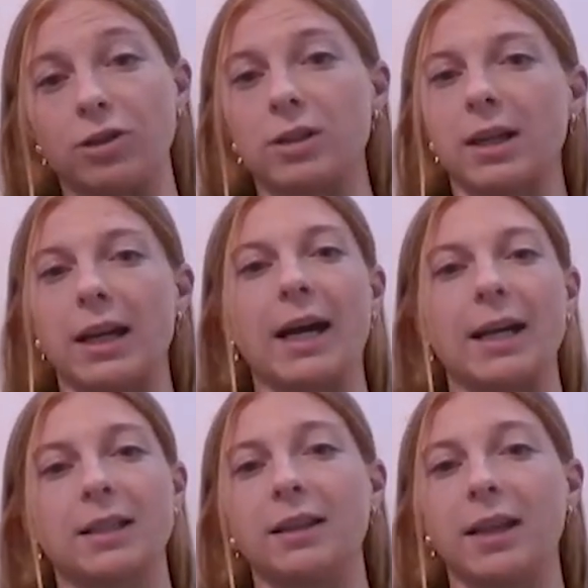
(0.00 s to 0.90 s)
just kind of
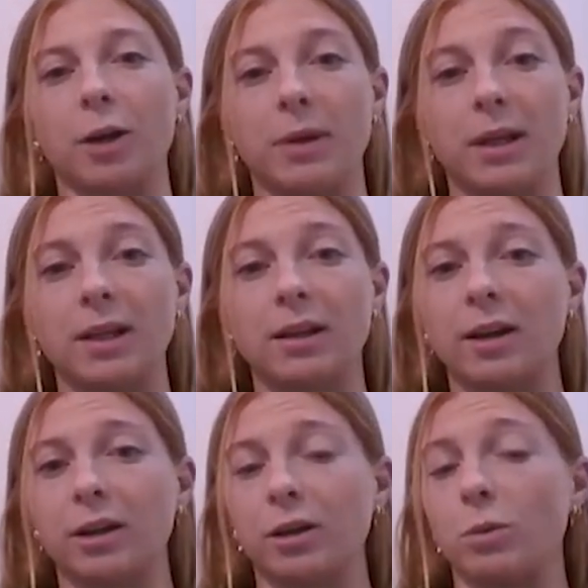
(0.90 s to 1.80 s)
asking their opinion
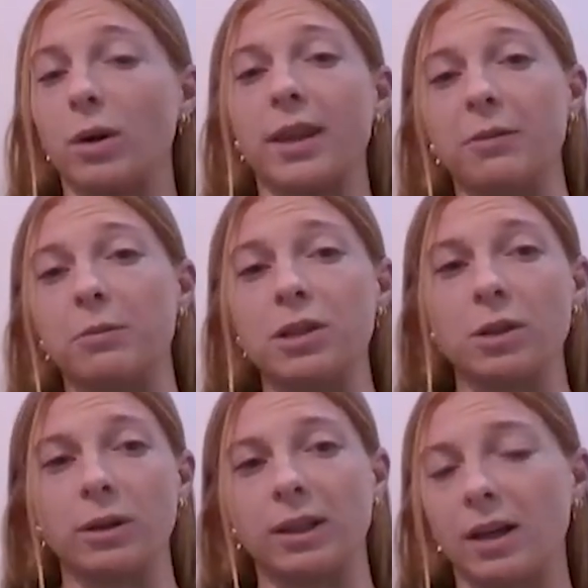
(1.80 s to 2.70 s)
on it or what they've been
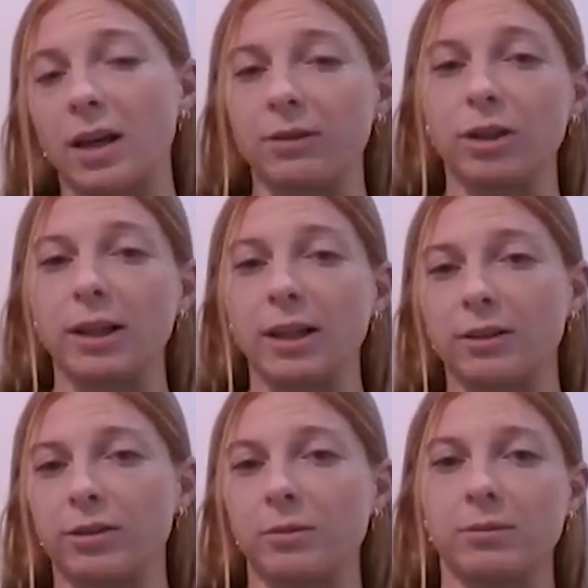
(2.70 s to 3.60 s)
doing and kind of learning
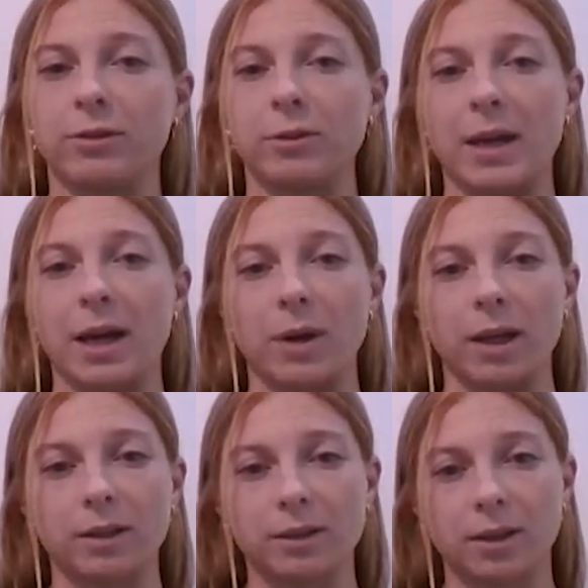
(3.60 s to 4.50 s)
it from that
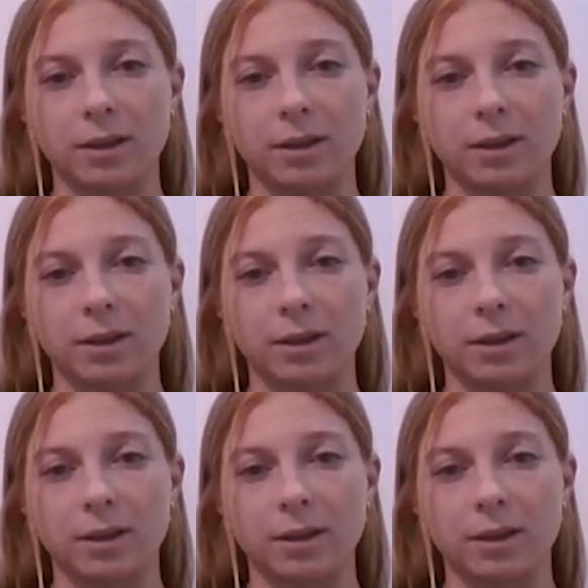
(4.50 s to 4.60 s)
way.